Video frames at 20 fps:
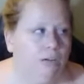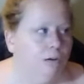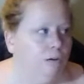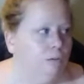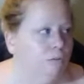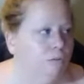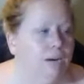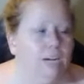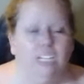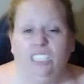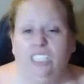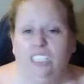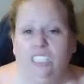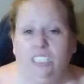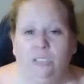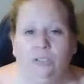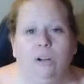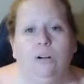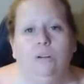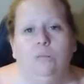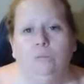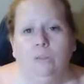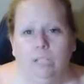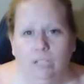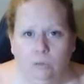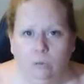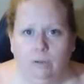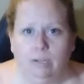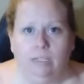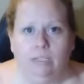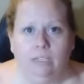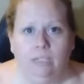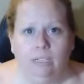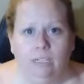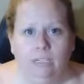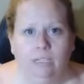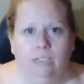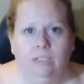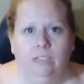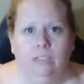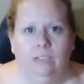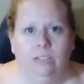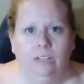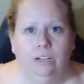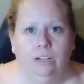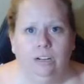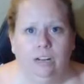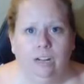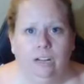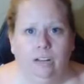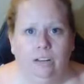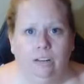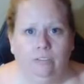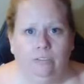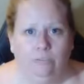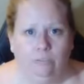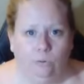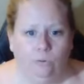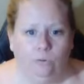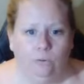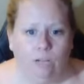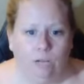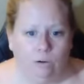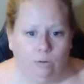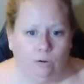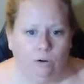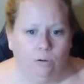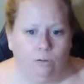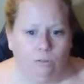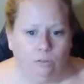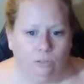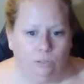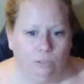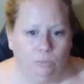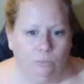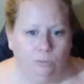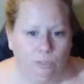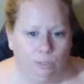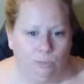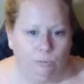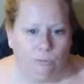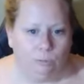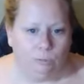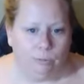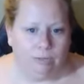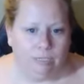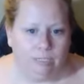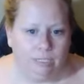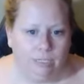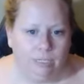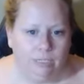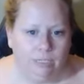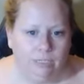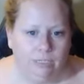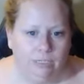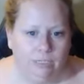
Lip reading: Radishes grow really quickly. They're a food that grows super, super quickly.